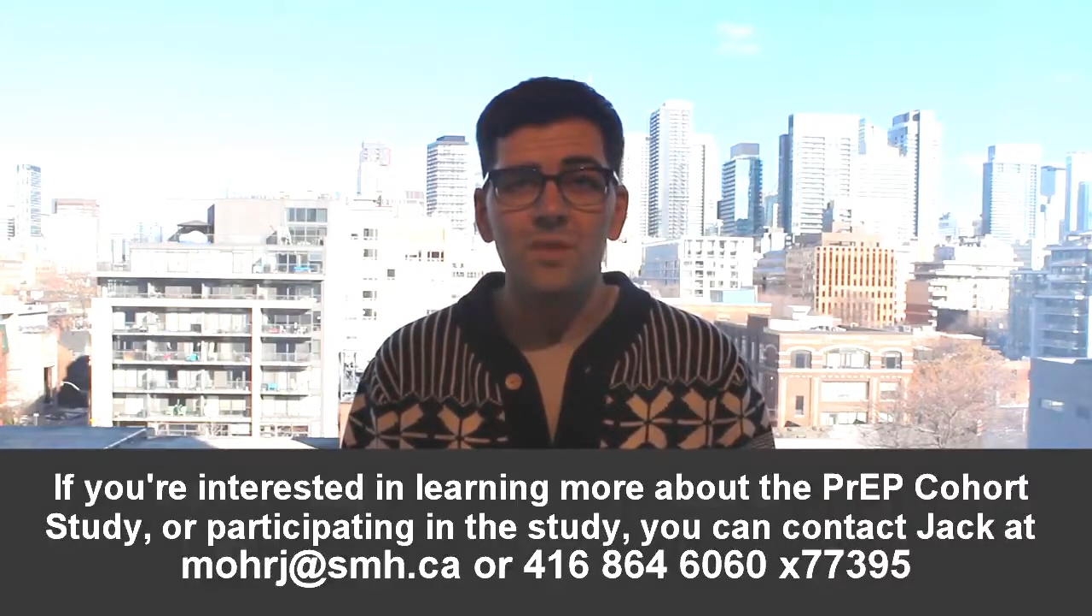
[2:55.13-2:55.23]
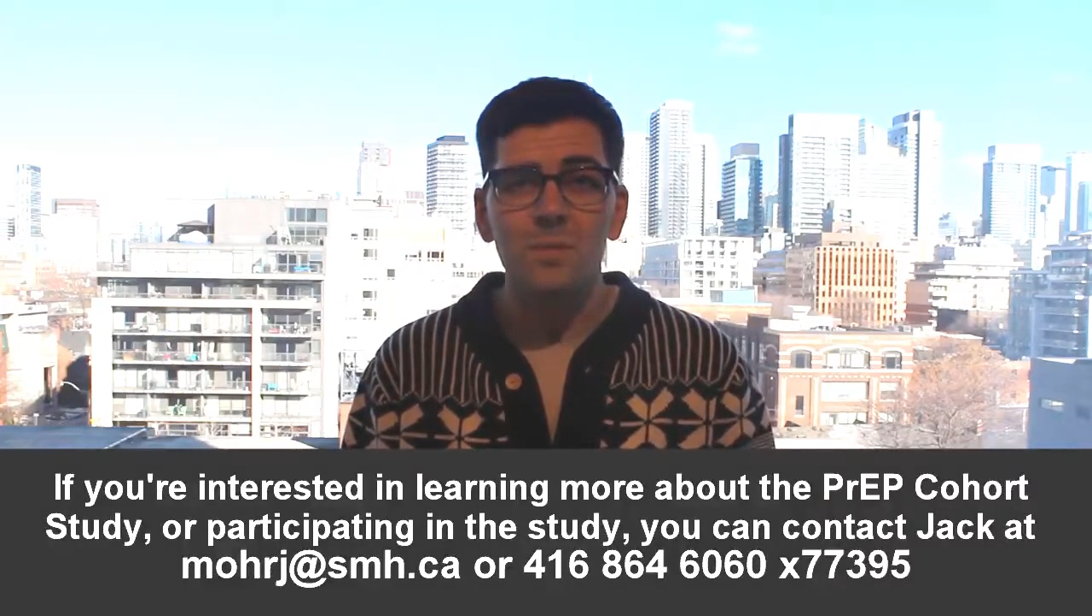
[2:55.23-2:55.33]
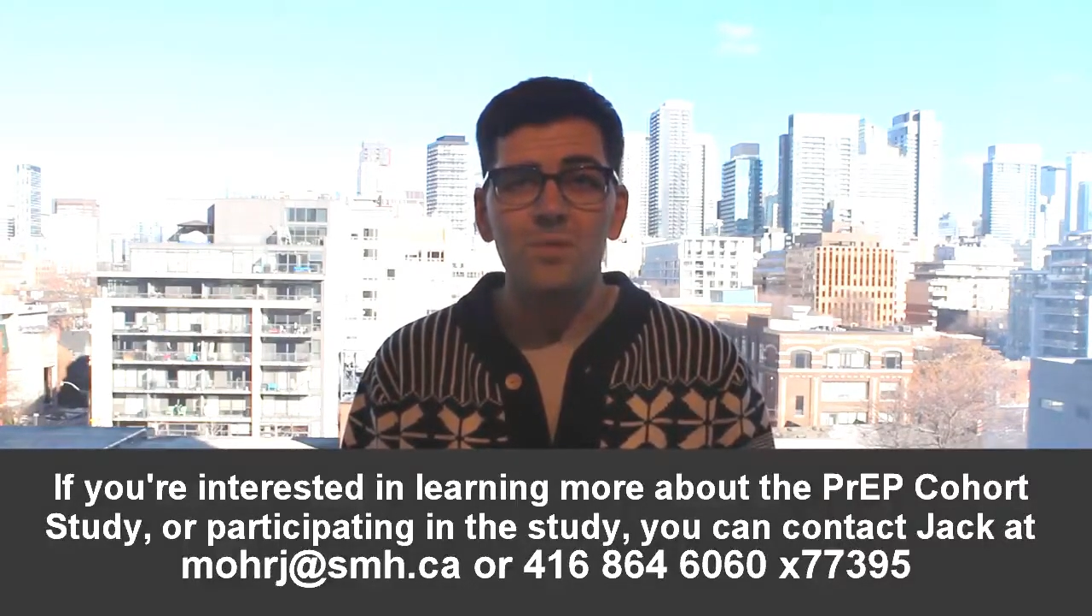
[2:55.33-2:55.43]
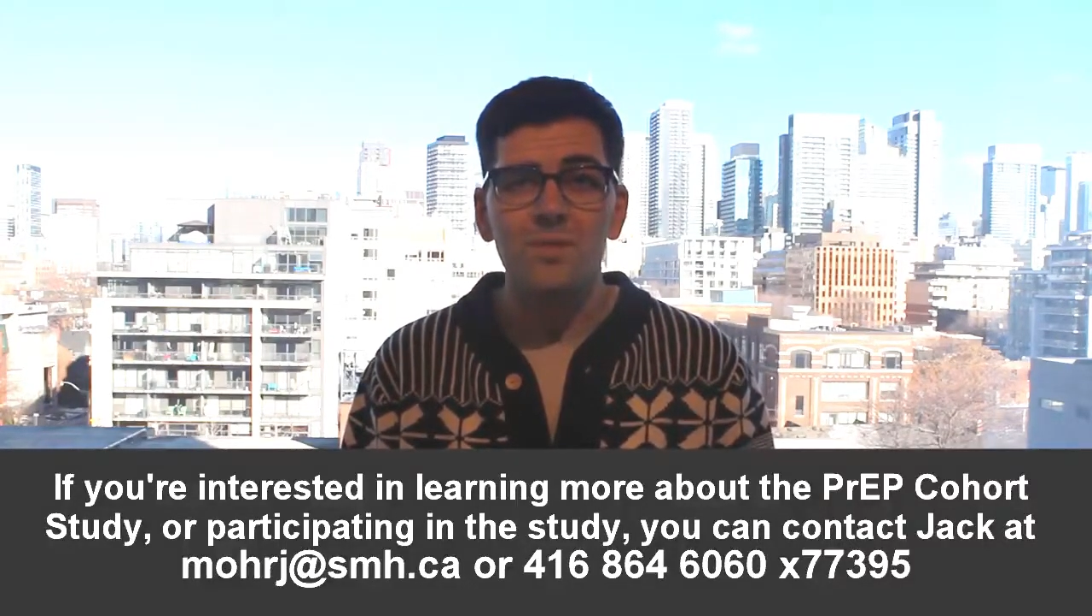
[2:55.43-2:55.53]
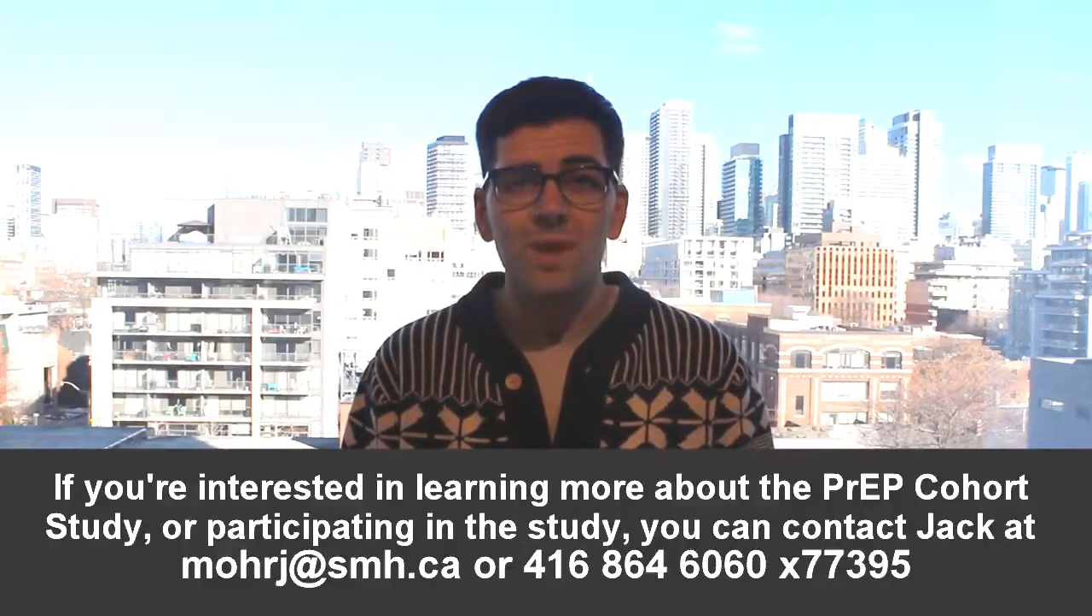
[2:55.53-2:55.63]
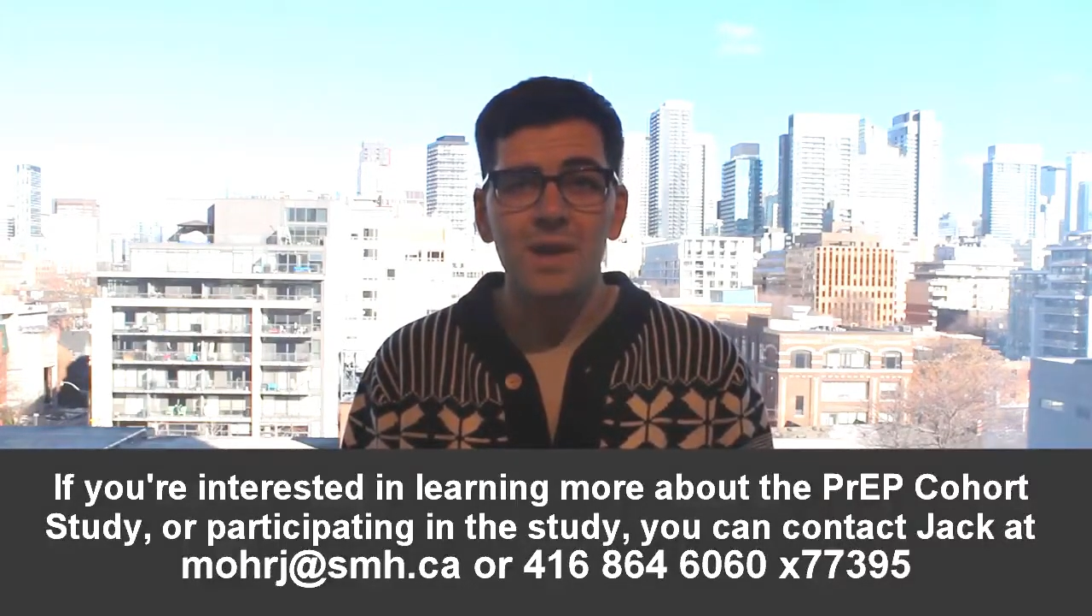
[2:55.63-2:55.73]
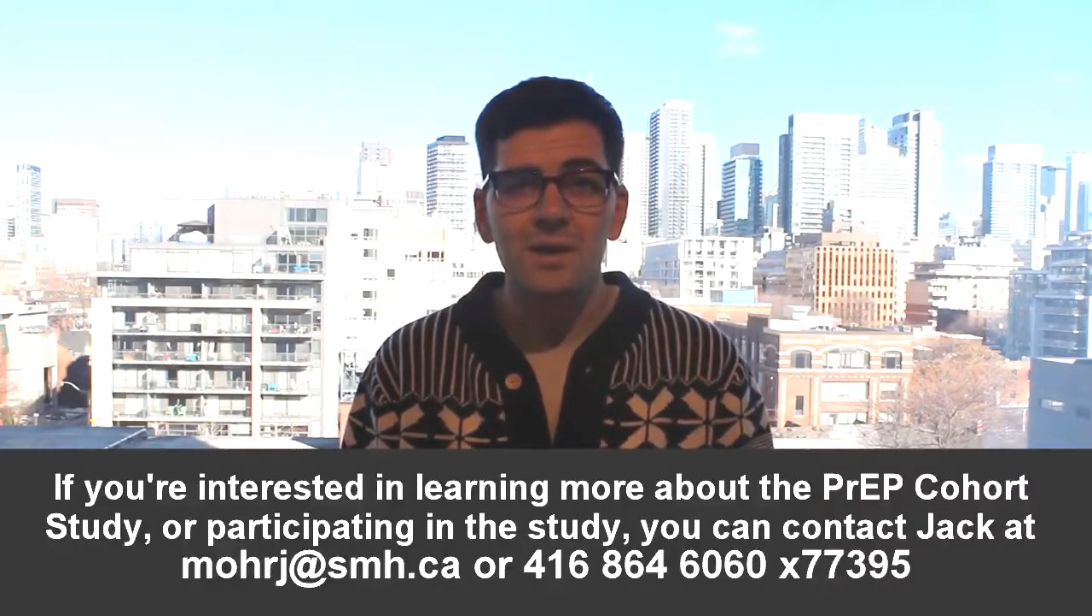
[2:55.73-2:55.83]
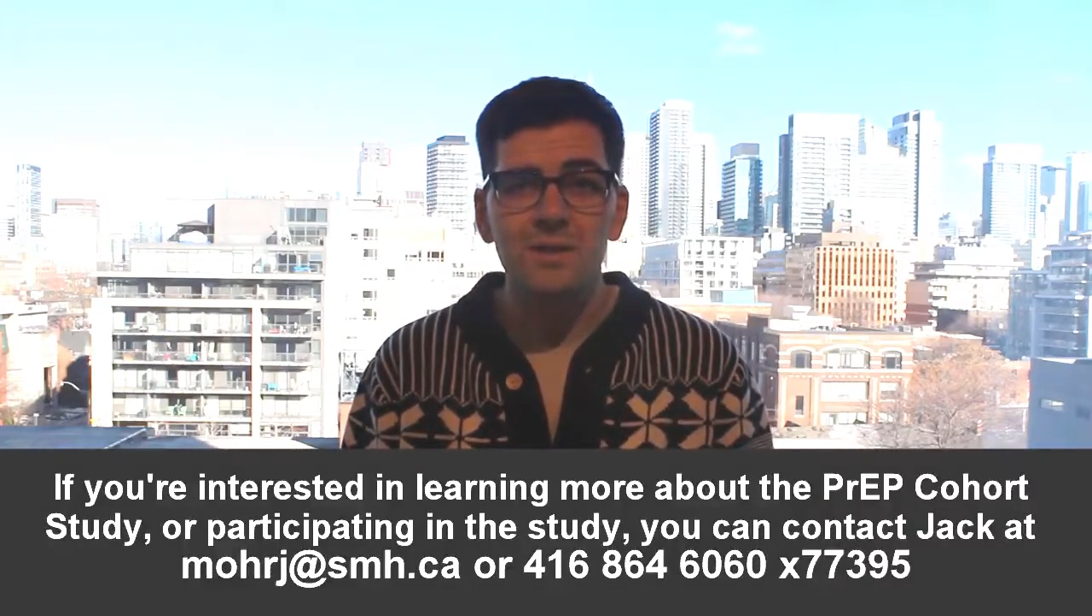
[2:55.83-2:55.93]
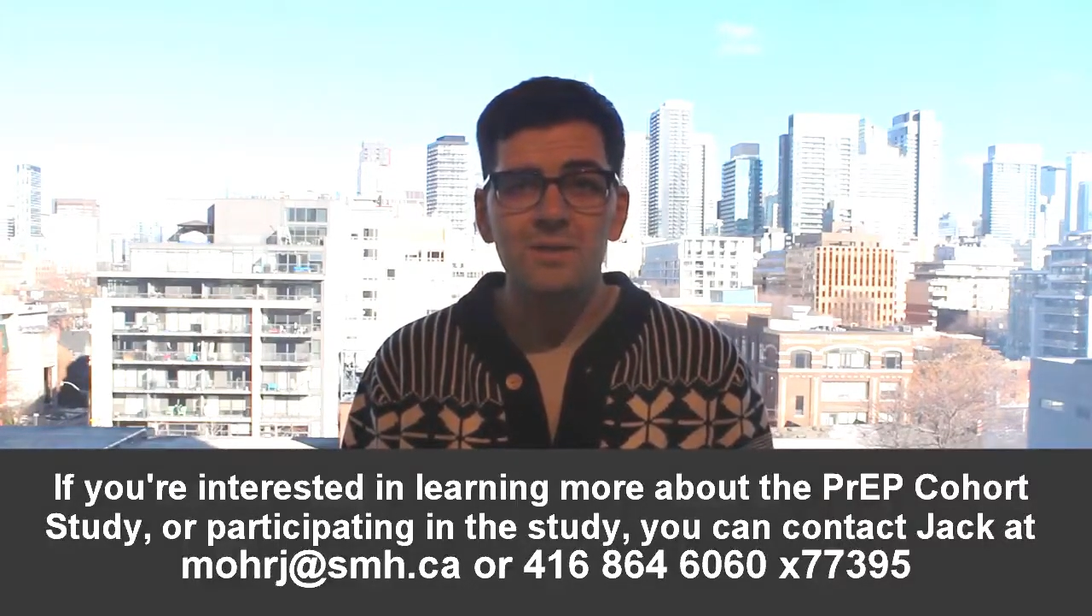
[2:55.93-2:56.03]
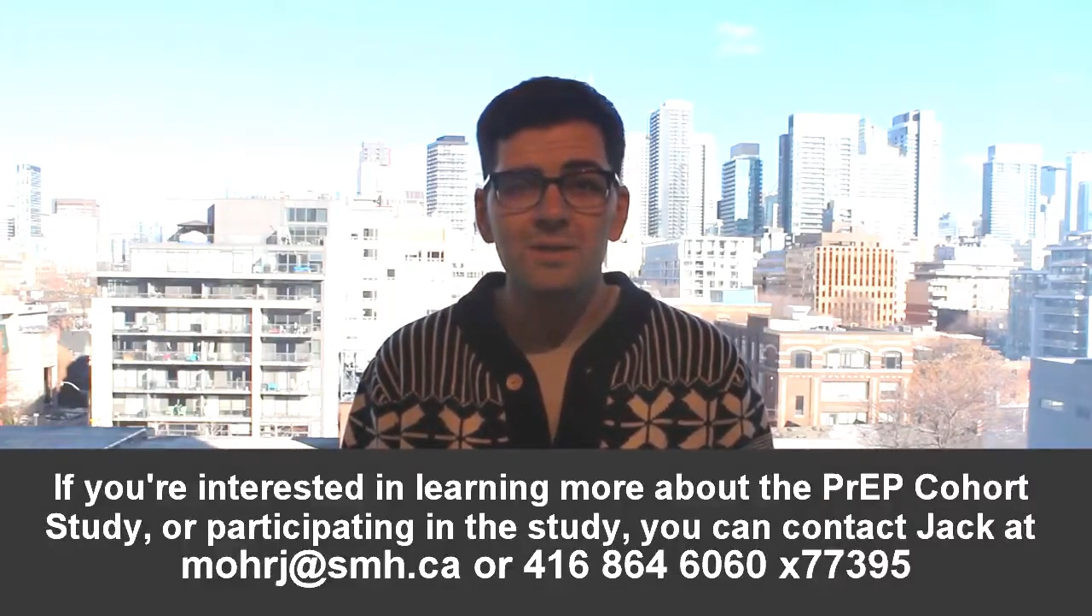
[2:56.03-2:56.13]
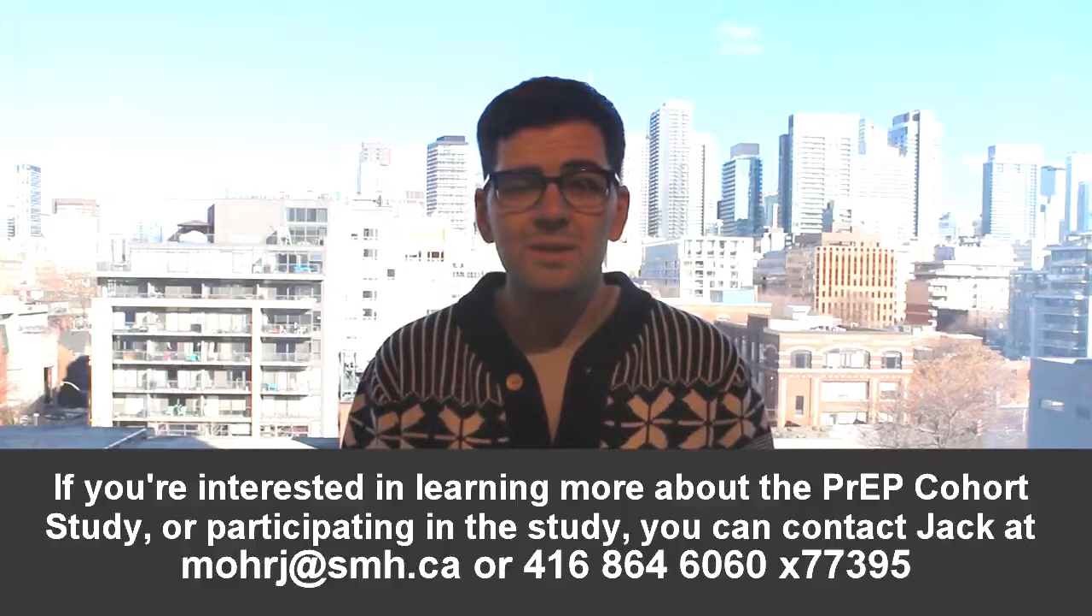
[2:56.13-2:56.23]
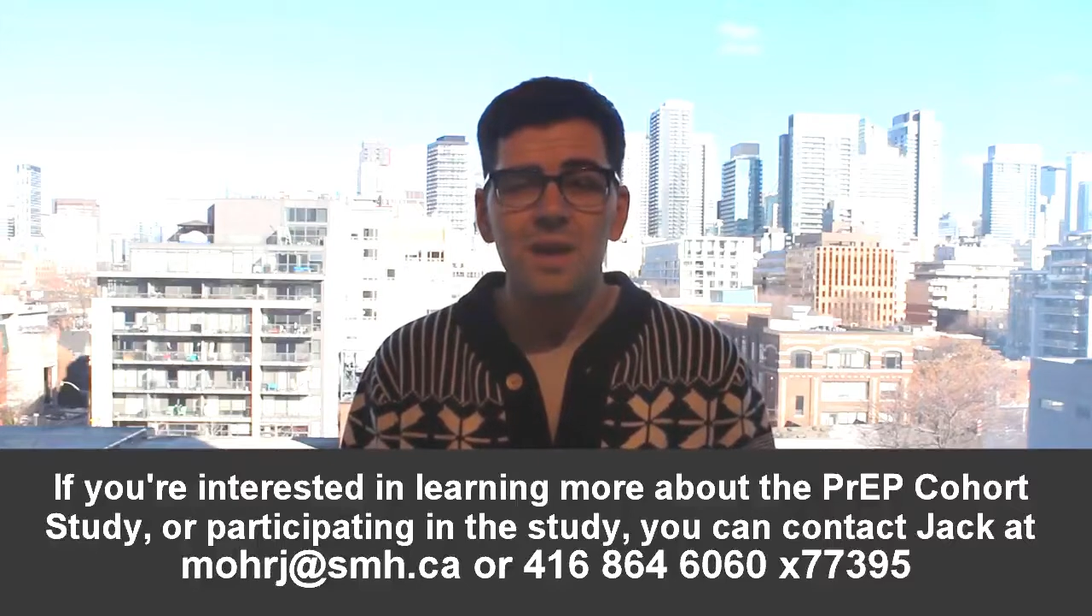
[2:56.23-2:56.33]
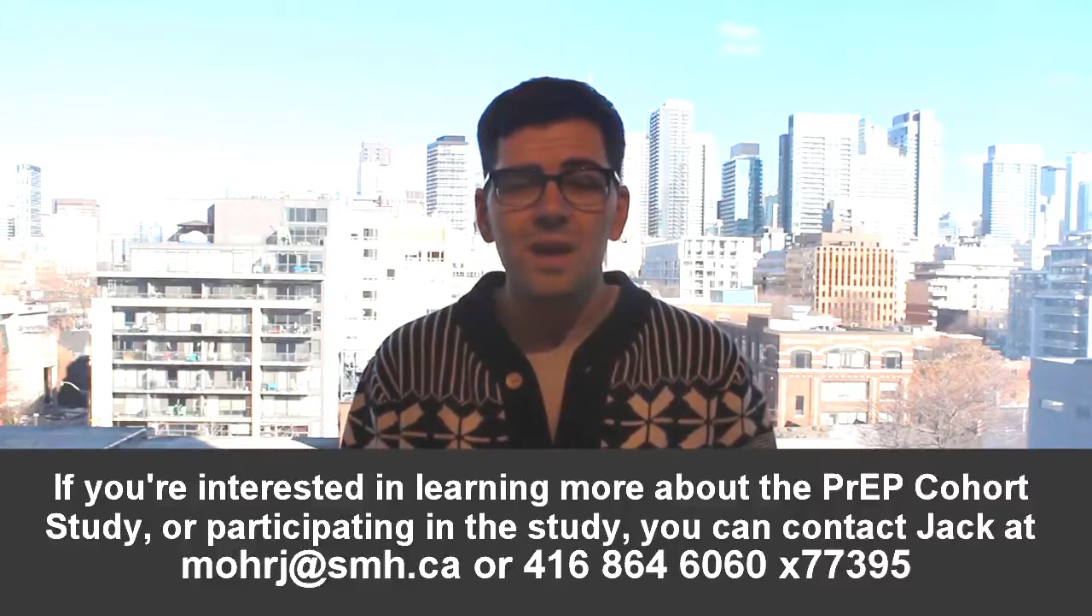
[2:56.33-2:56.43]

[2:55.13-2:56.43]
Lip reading: our providers,